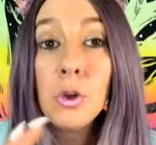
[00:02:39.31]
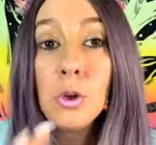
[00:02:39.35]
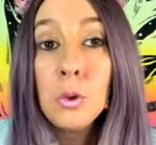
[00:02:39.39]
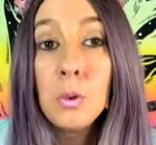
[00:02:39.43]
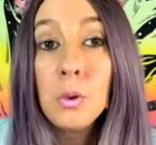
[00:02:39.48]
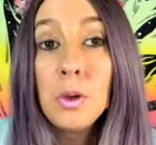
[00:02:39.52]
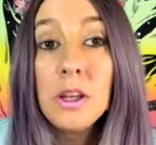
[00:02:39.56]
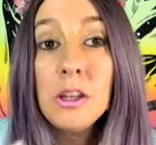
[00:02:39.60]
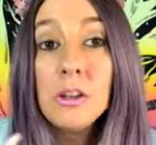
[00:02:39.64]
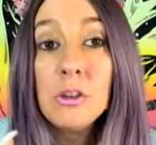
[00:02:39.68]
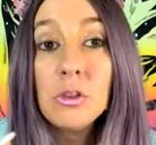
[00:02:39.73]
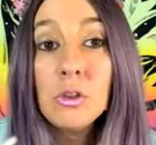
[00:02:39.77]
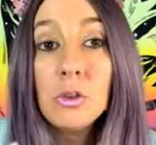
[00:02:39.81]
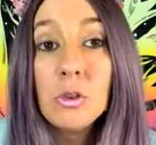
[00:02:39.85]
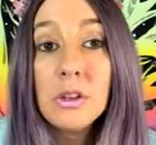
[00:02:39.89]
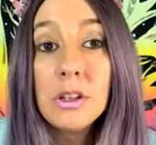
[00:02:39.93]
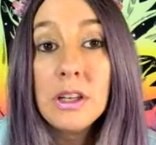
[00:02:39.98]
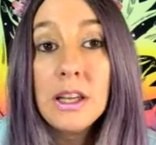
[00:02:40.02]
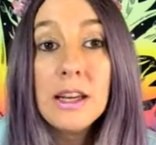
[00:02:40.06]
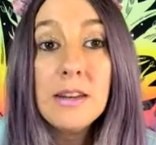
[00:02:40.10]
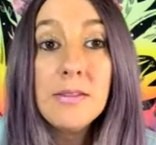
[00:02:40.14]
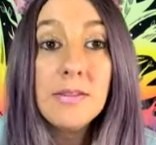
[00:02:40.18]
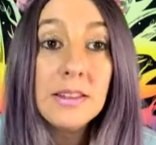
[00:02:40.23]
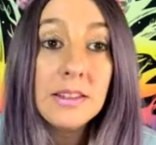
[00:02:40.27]
who is your
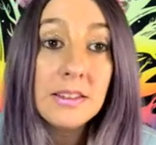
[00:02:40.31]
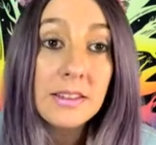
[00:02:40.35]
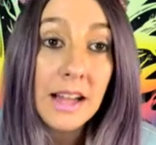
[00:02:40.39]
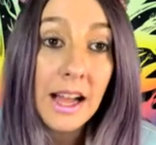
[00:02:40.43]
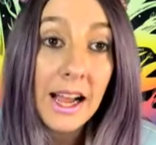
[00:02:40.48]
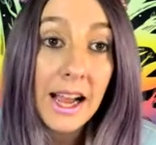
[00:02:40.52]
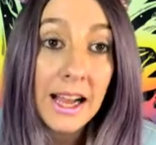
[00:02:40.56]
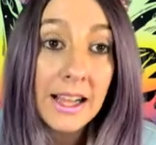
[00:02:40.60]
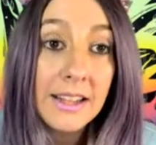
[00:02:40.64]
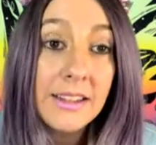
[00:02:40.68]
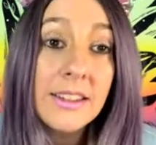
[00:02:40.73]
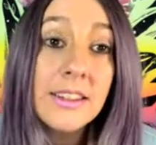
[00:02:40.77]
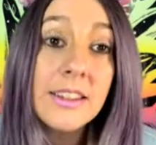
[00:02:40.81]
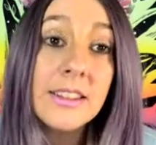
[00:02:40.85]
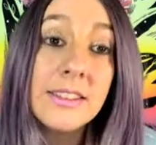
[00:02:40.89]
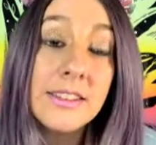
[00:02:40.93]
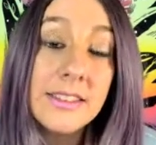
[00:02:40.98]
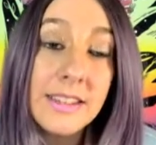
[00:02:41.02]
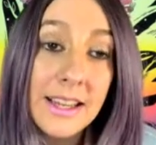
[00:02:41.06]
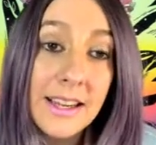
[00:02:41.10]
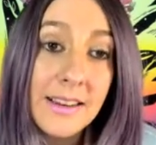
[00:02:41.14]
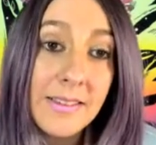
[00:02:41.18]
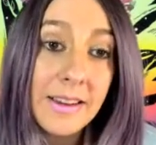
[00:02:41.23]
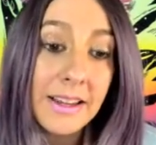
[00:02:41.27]
nearest and
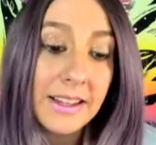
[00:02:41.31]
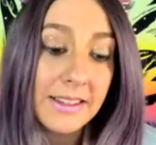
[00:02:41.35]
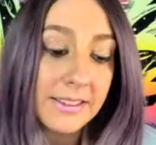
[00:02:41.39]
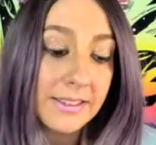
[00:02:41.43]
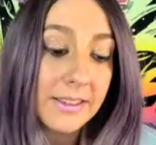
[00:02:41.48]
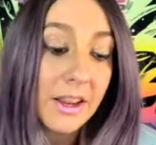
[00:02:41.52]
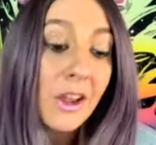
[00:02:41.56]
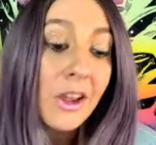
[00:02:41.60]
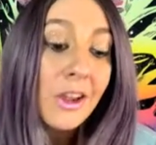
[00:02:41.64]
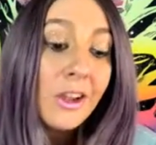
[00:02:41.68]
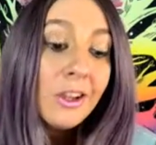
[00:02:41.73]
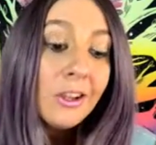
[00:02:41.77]
dearest.